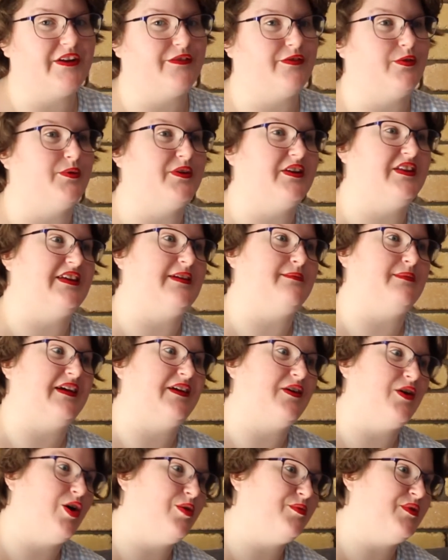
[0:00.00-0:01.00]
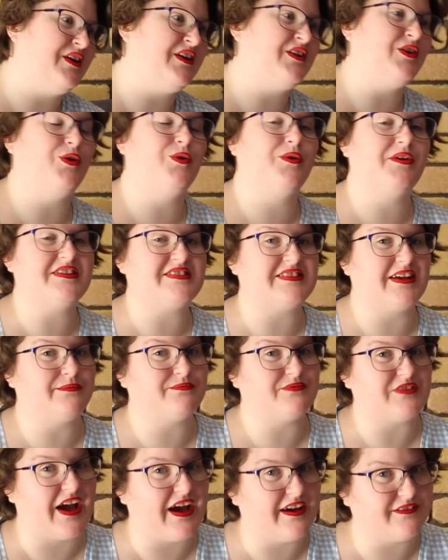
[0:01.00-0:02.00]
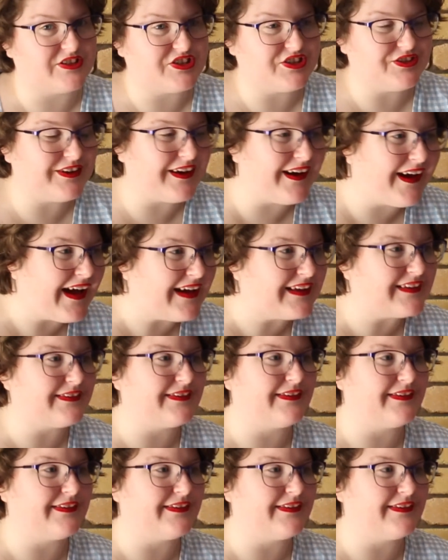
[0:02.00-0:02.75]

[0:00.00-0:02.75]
If you want to leave me a comment, always up to have a chat.